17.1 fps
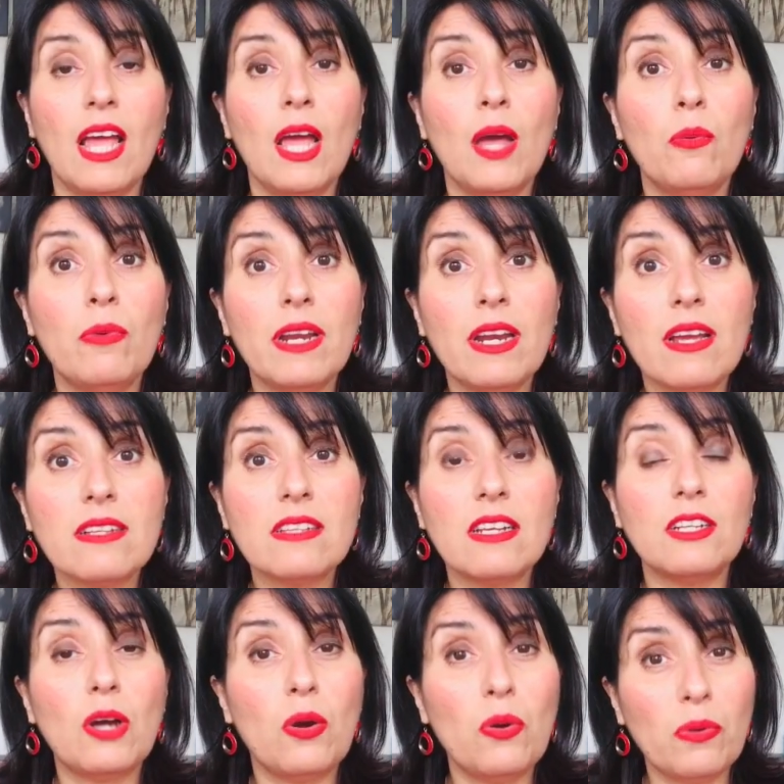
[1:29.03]
When I
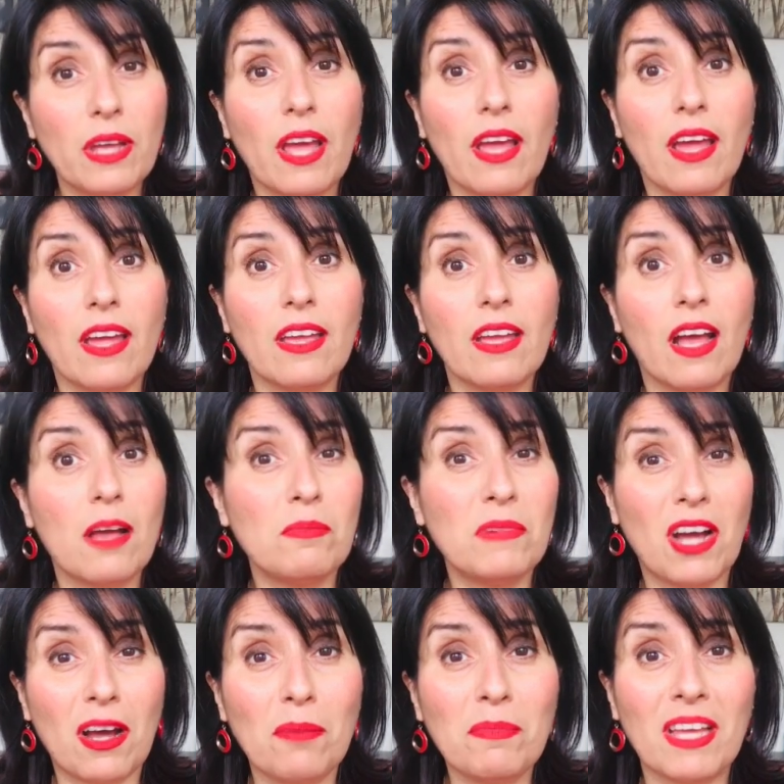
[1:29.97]
said, okay, I'm
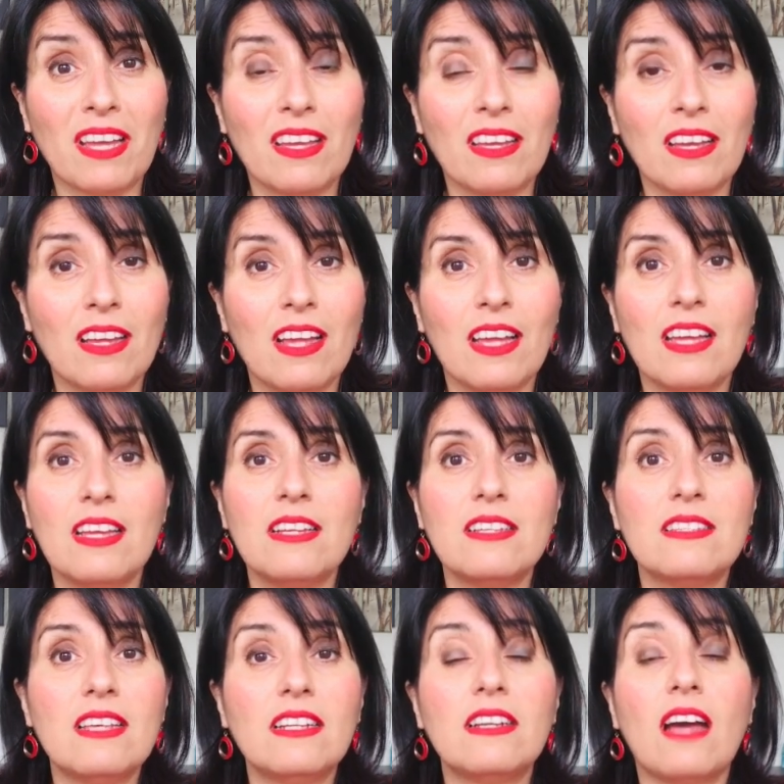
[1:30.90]
coming, he
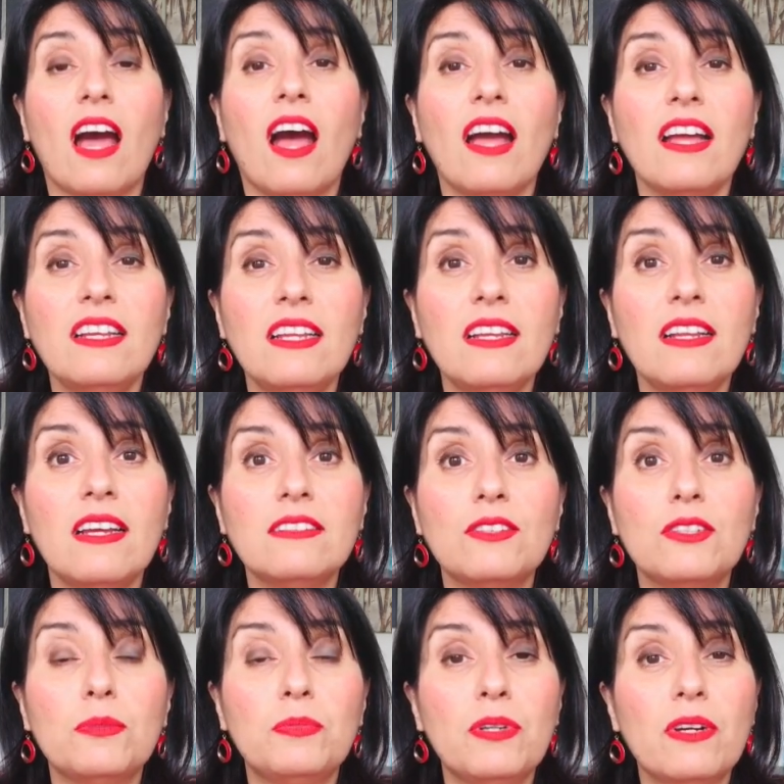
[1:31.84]
said I needed
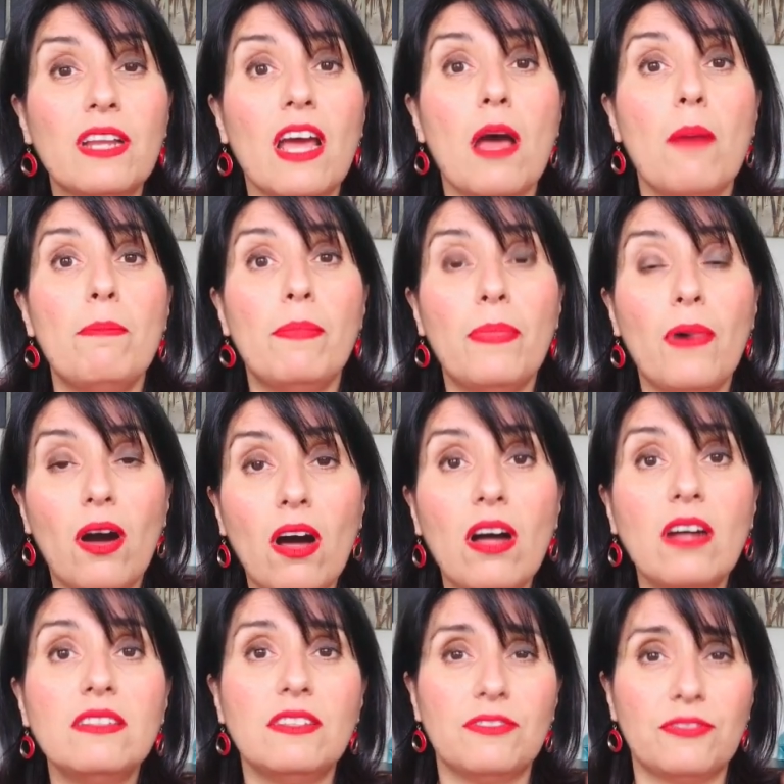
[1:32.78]
to put a
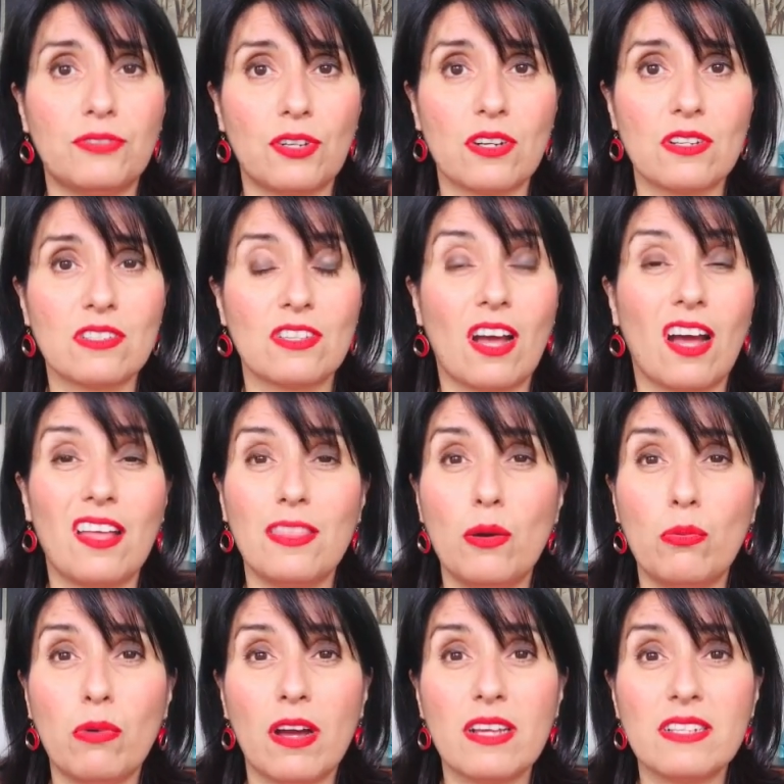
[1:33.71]
bond first,
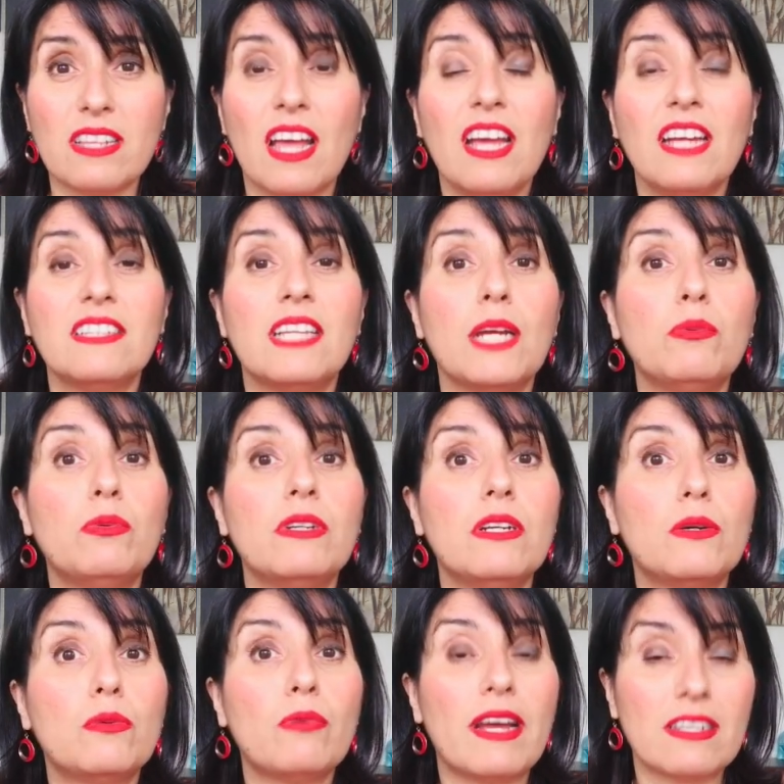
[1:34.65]
otherwise, they would
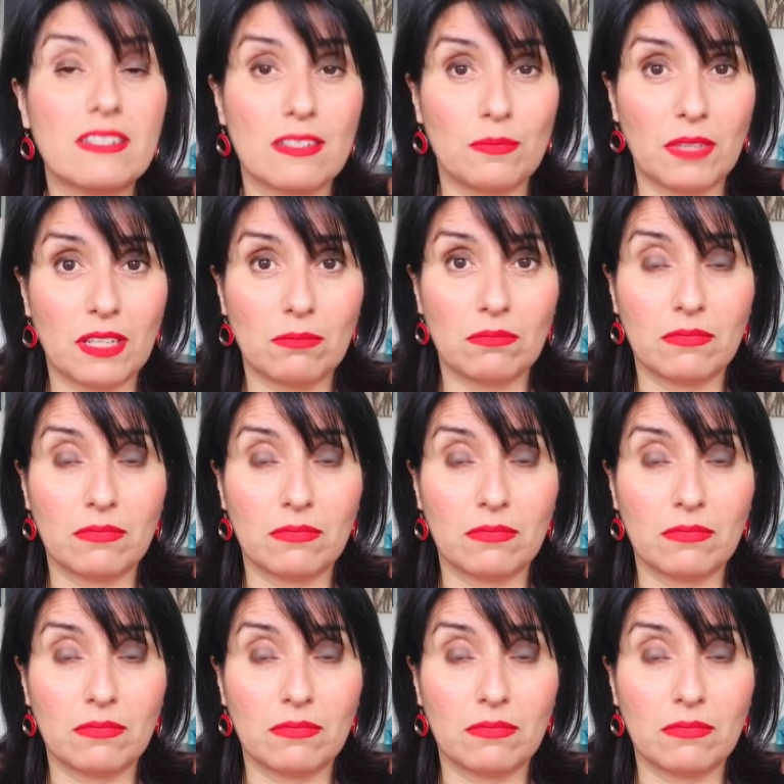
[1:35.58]
arrest me.